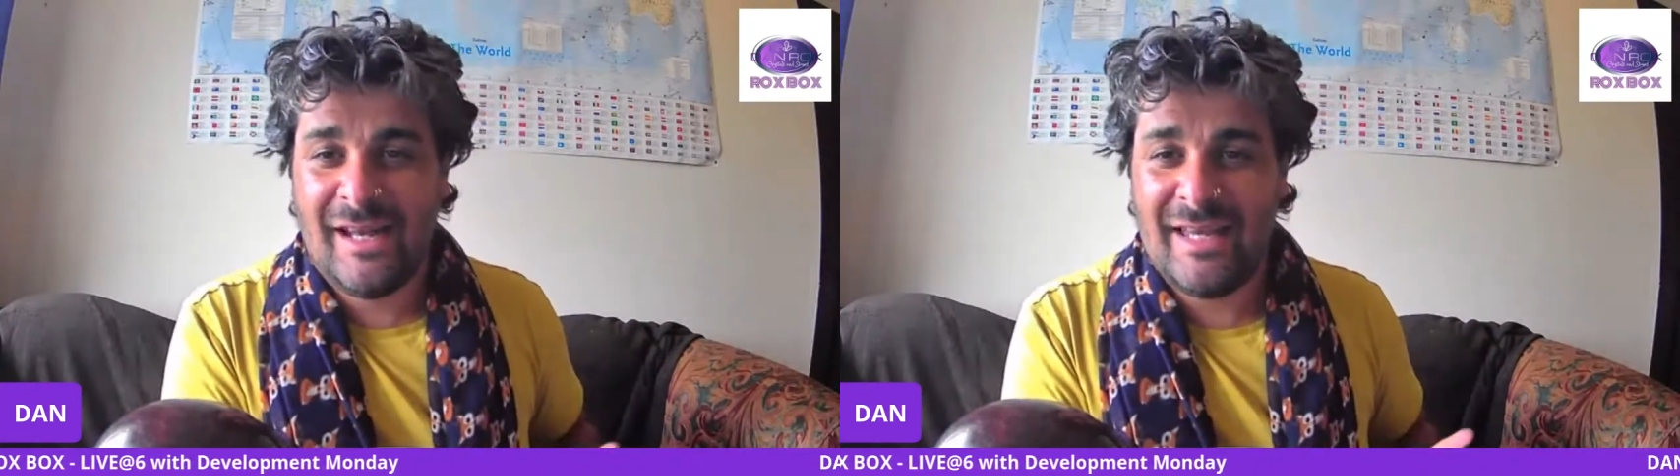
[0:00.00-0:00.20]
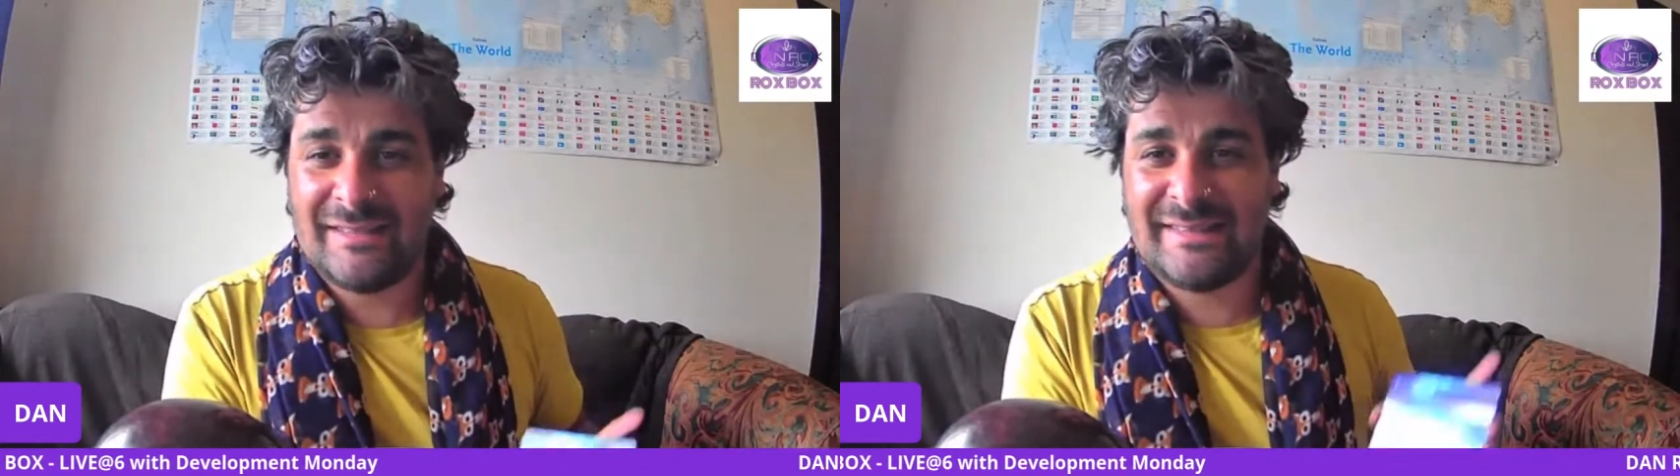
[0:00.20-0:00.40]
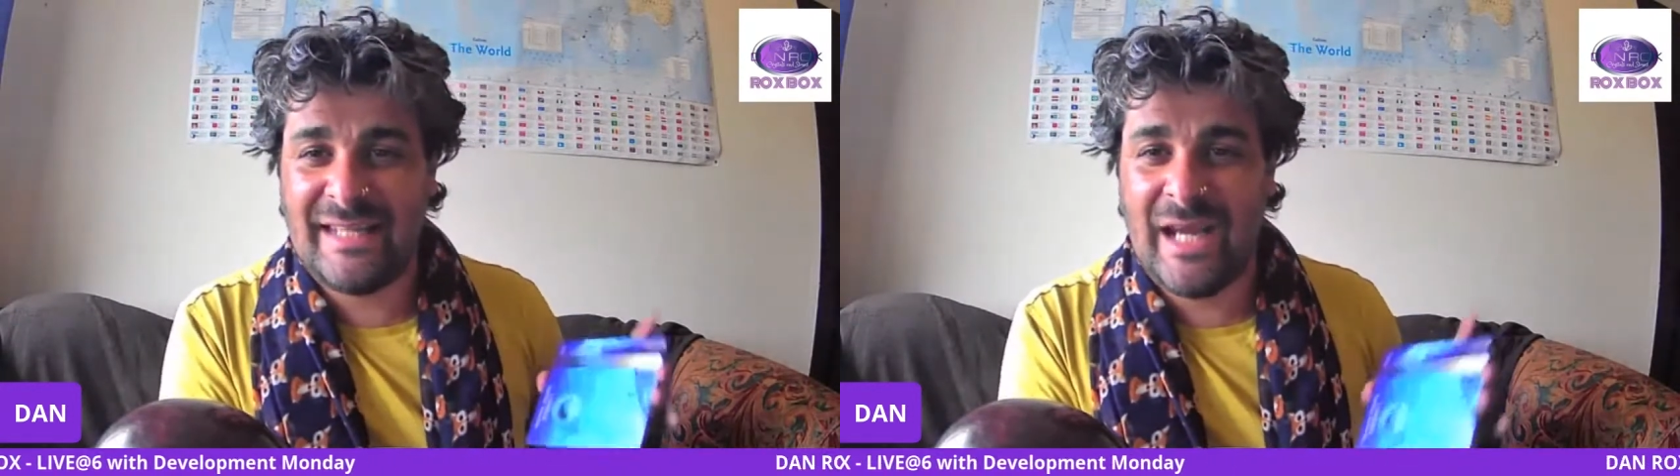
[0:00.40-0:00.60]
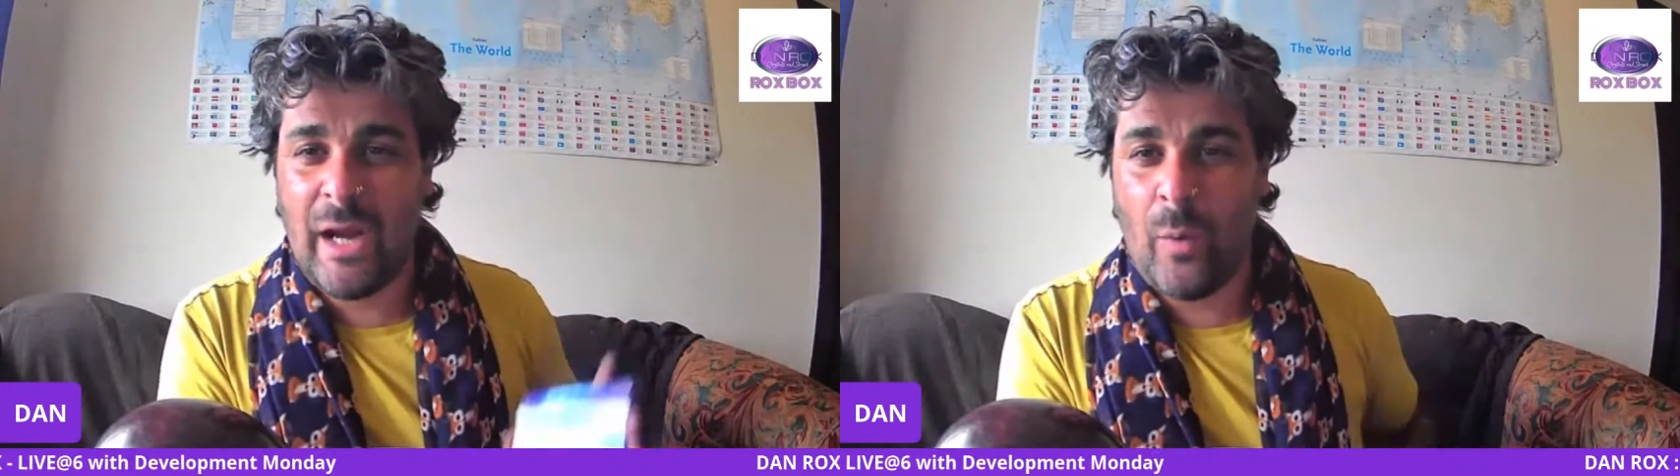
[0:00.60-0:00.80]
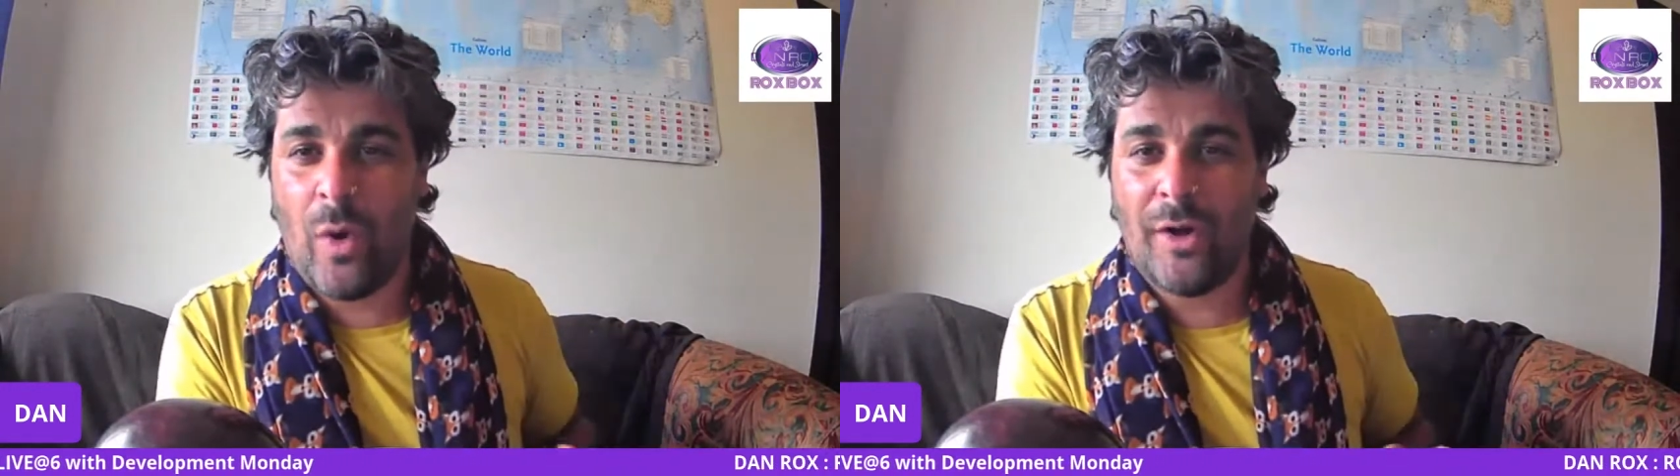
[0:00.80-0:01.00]
Let's
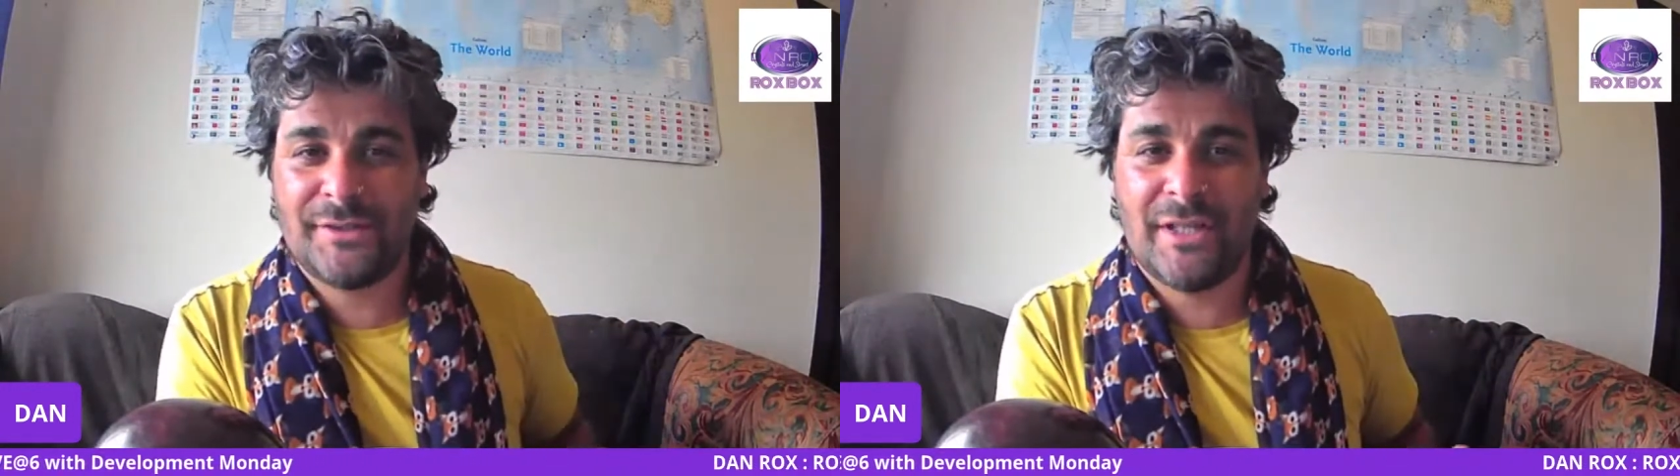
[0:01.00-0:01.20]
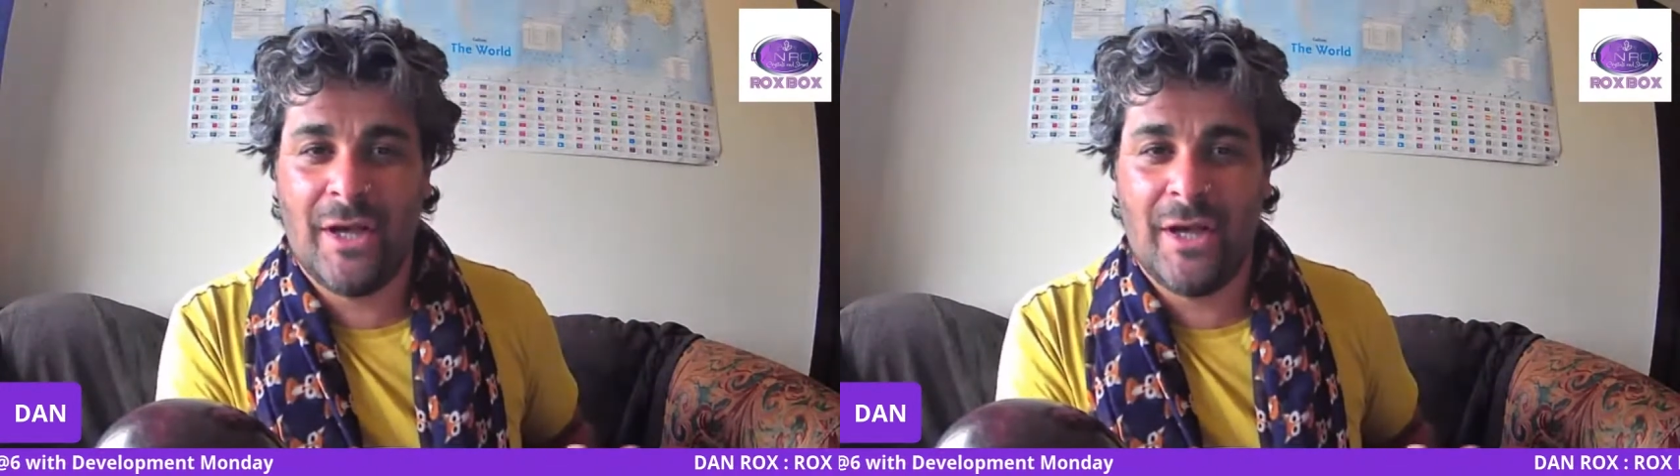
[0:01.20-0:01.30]
see what